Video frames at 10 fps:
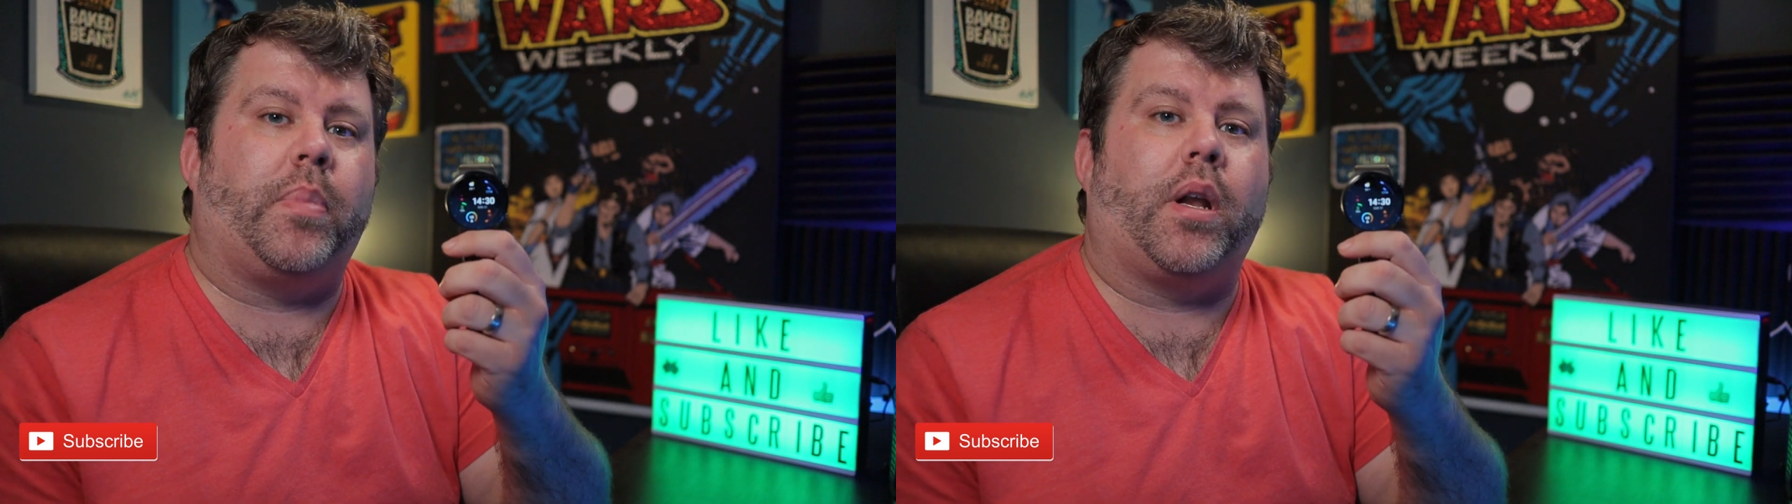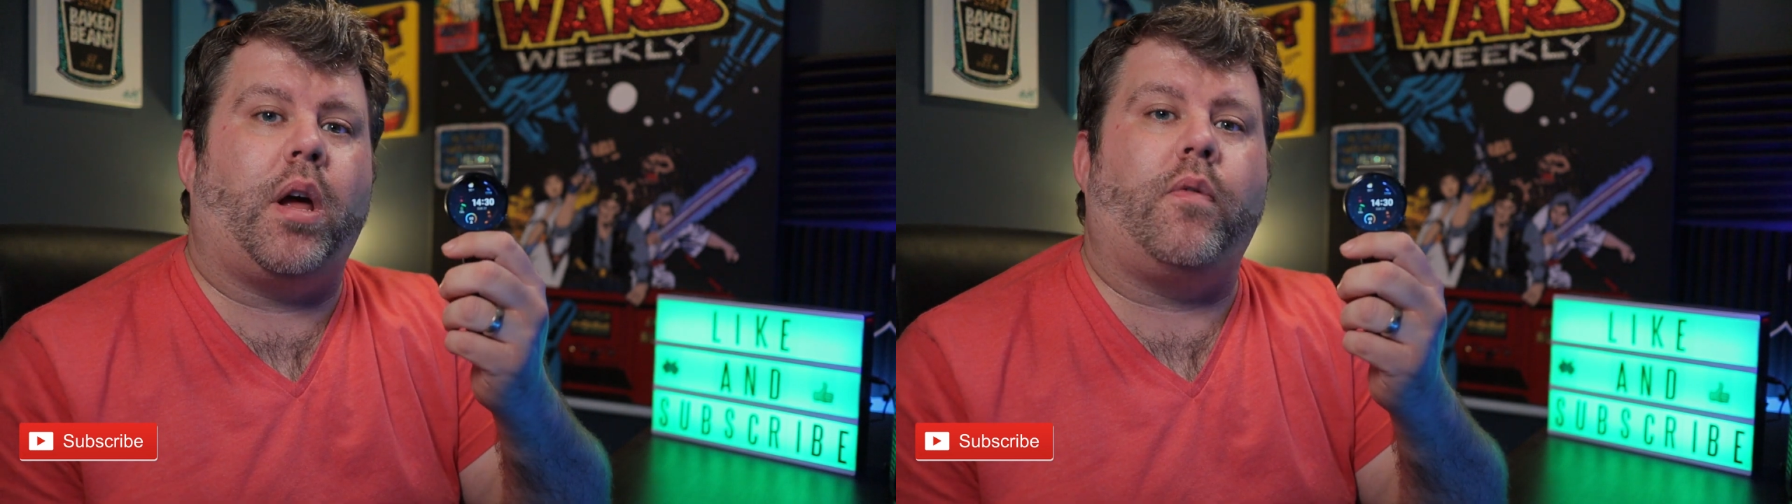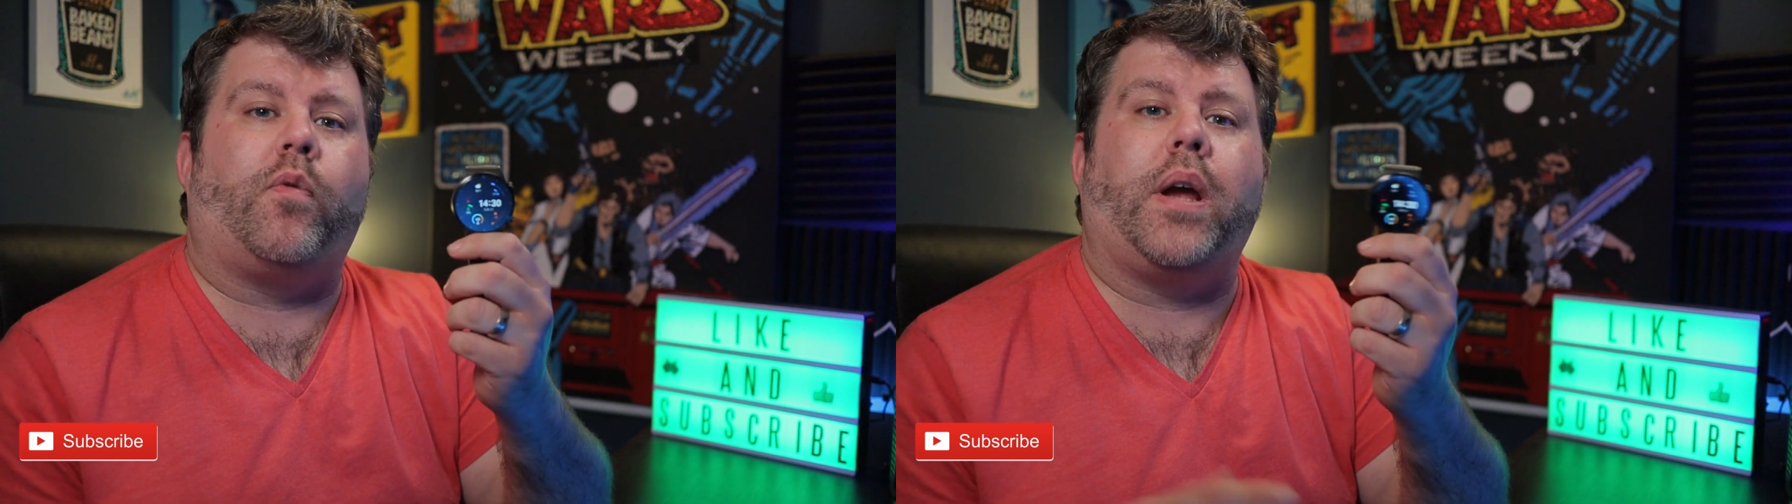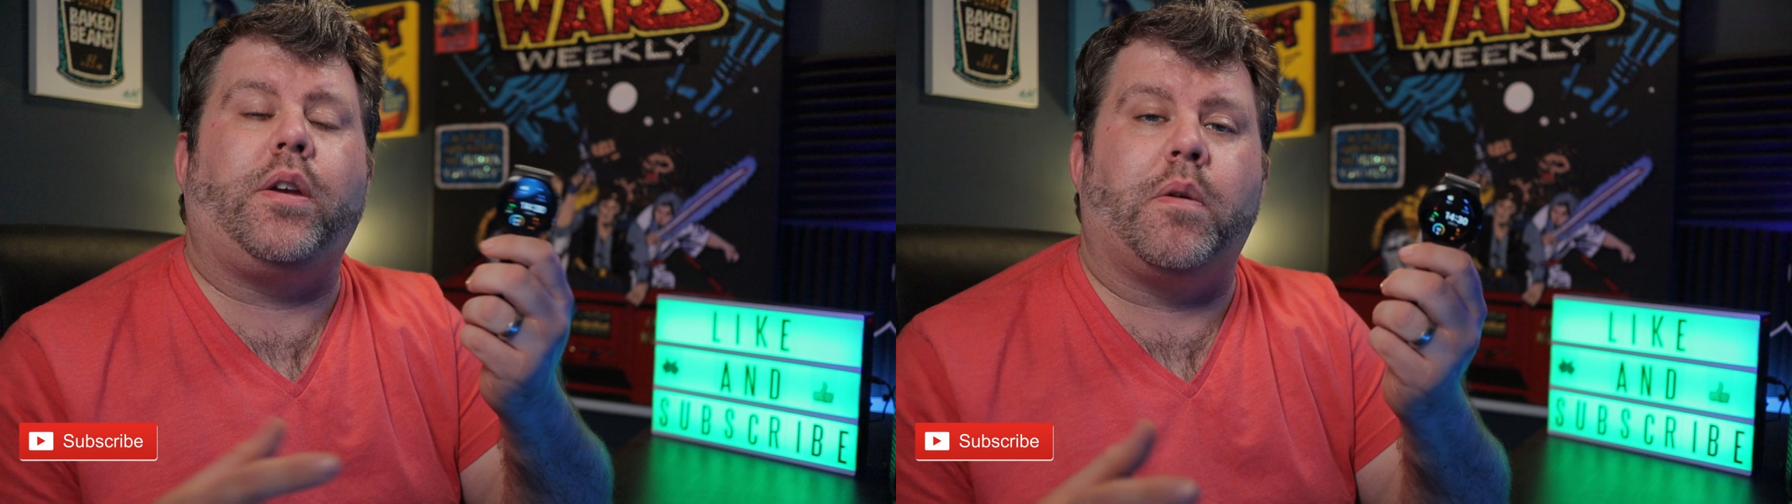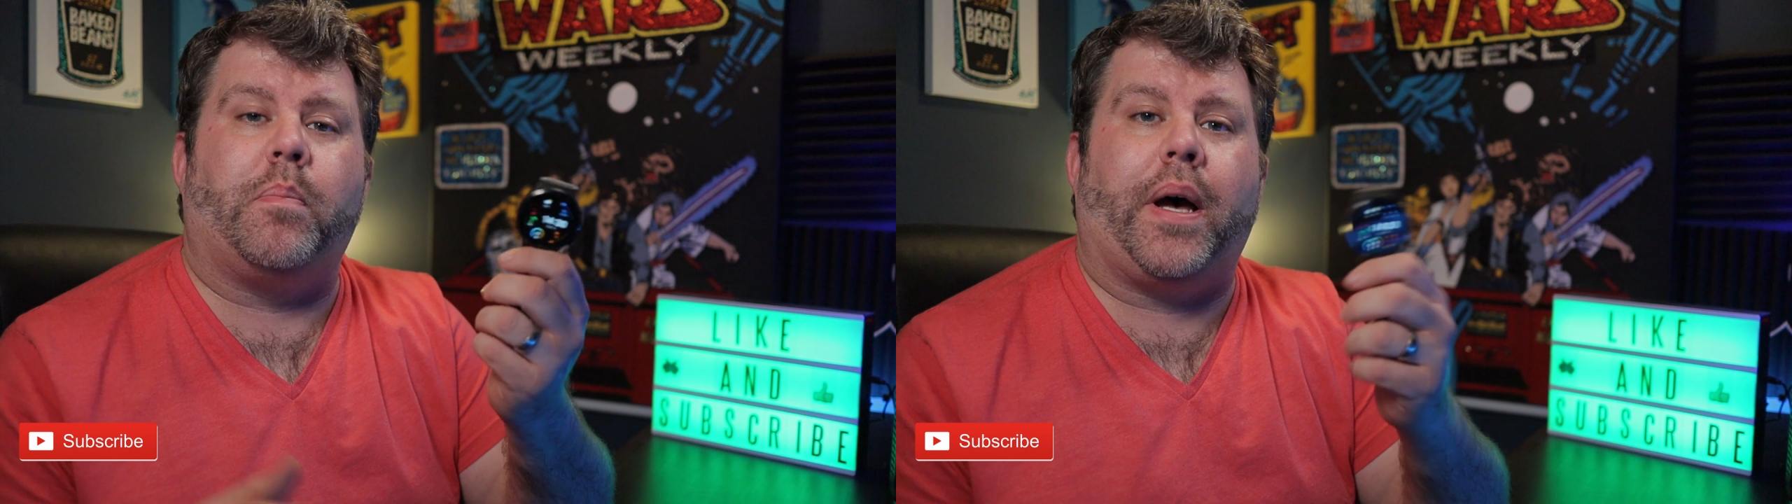below of where
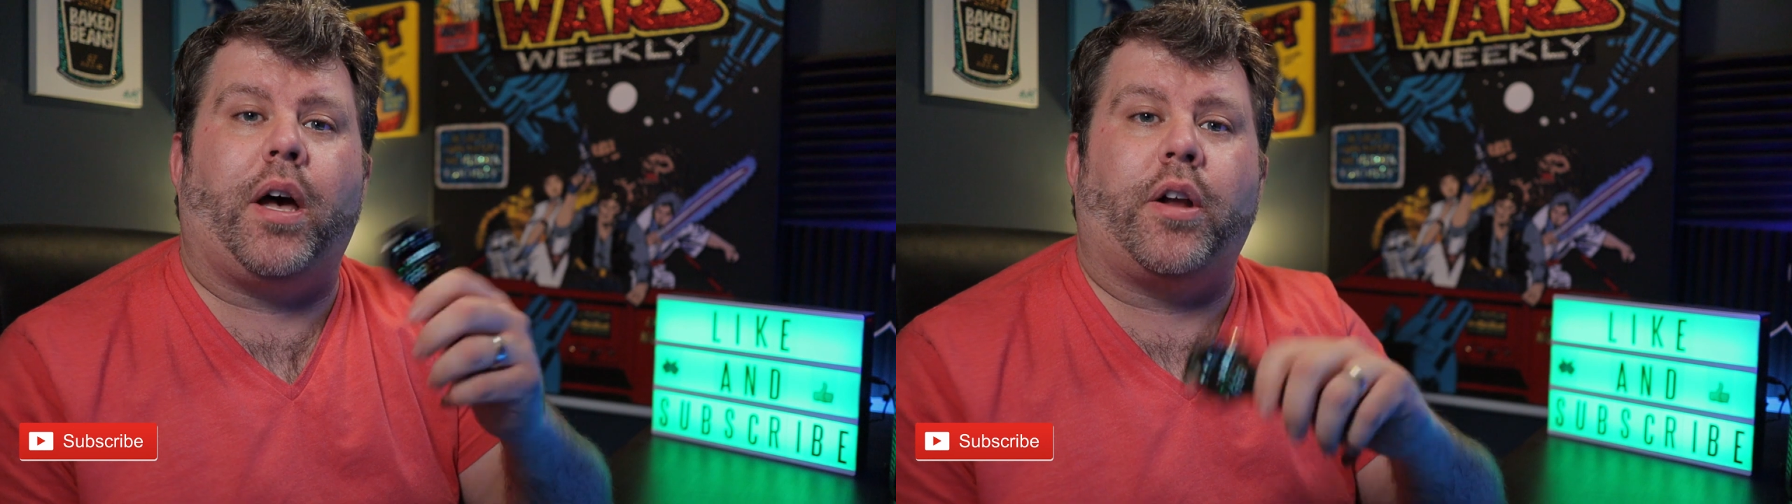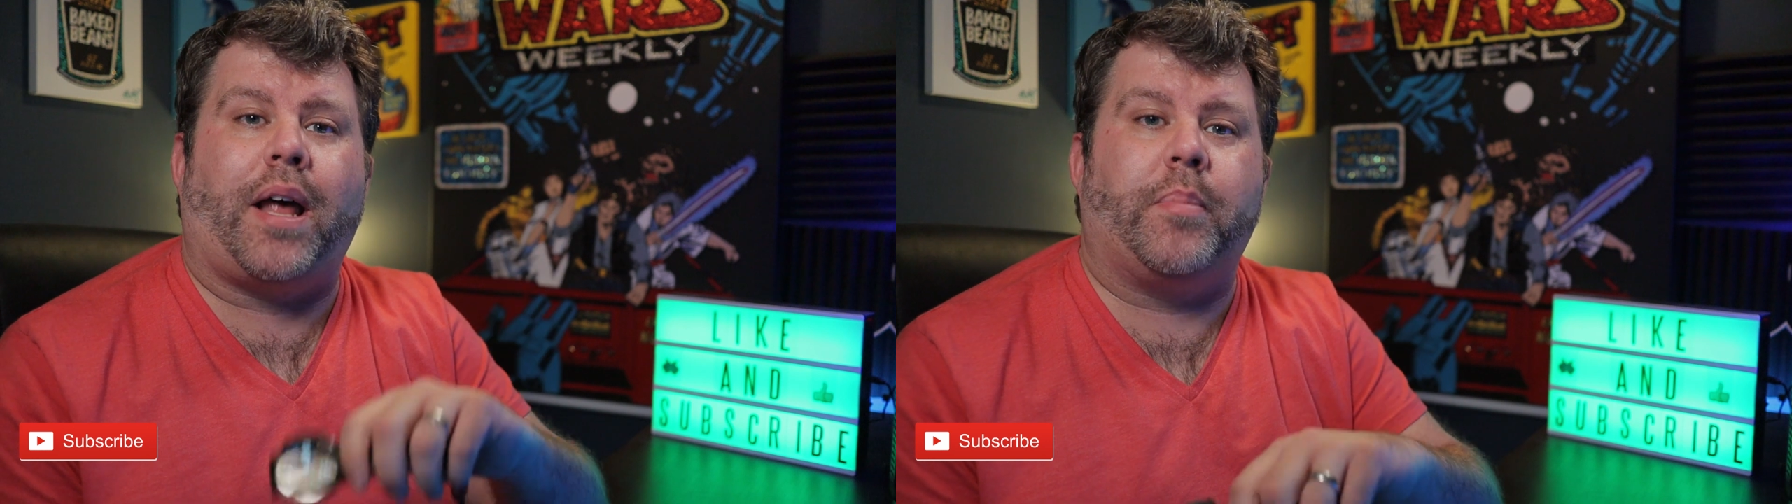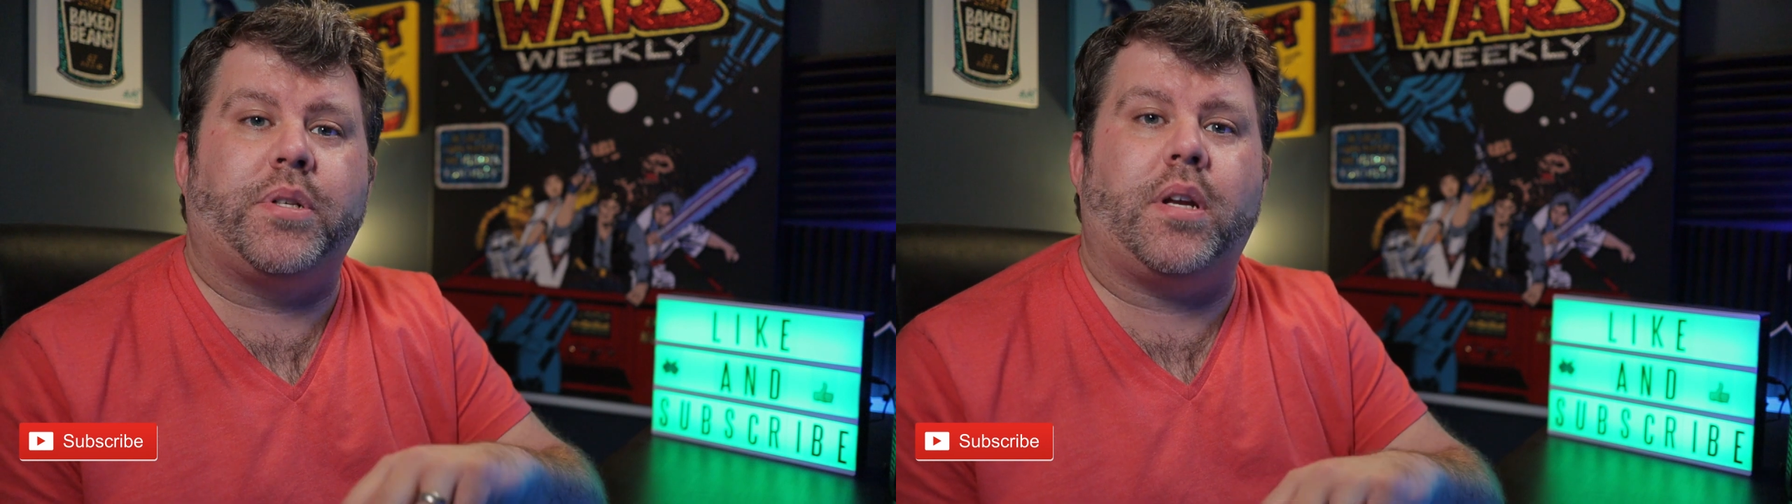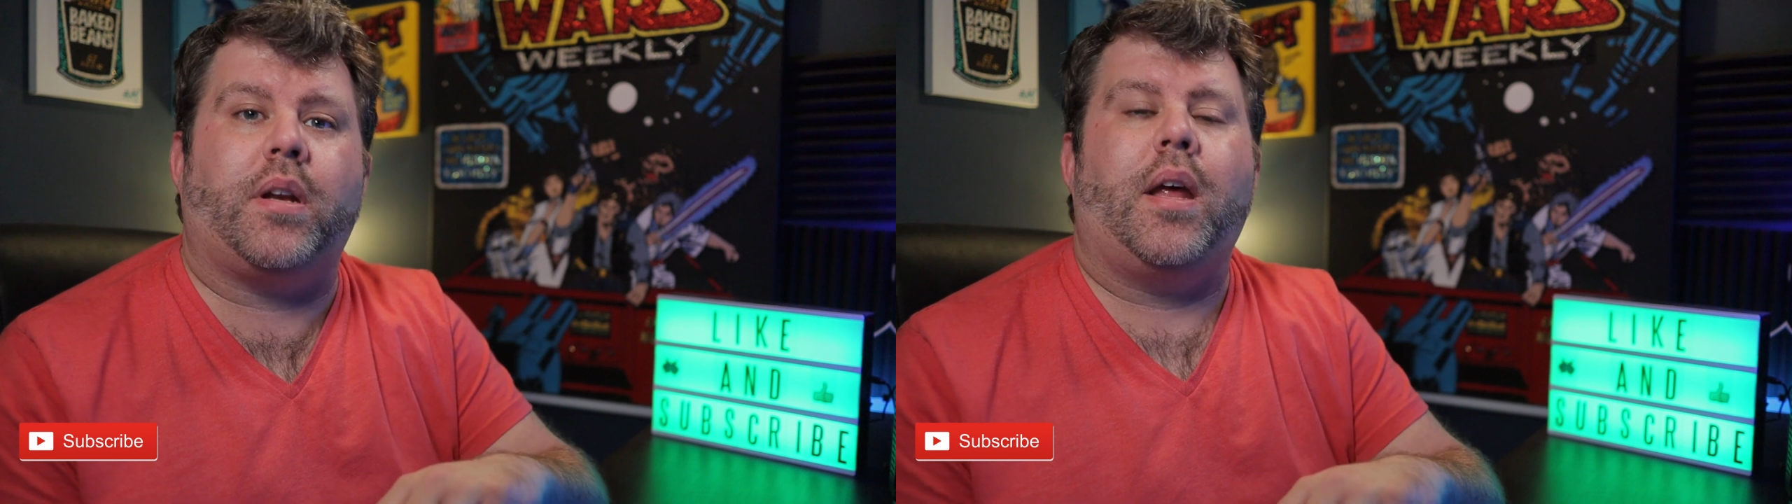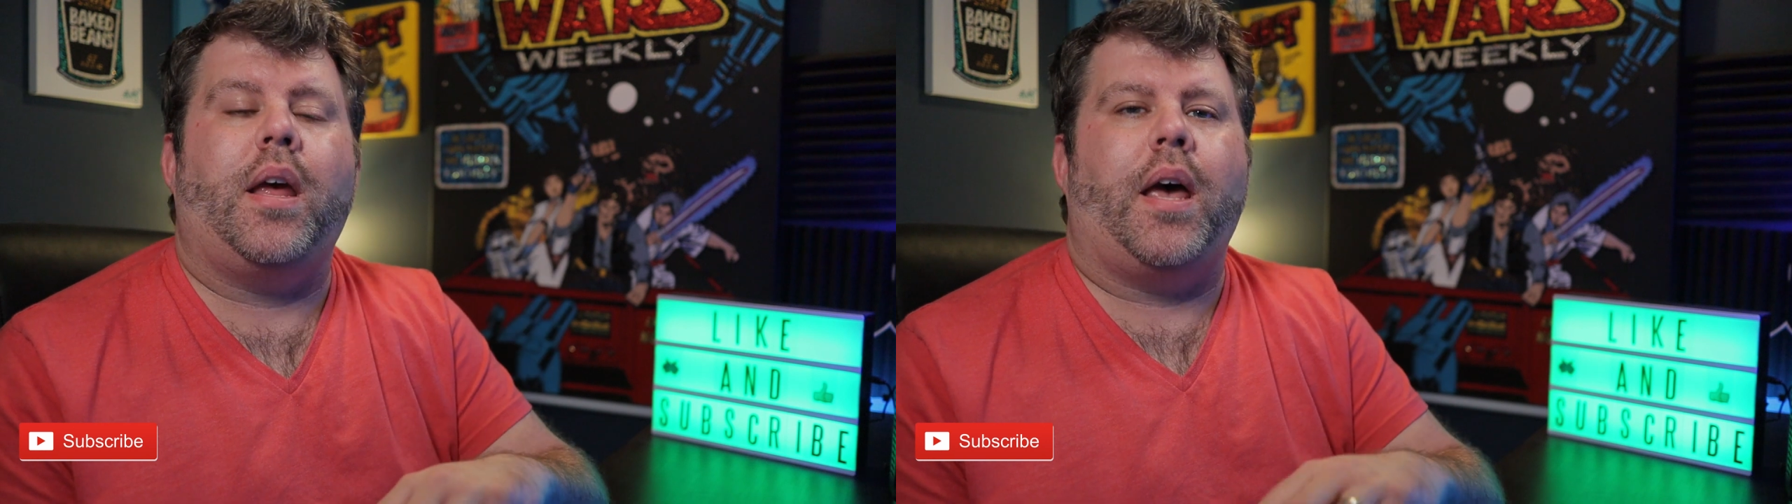you can buy it on Amazon,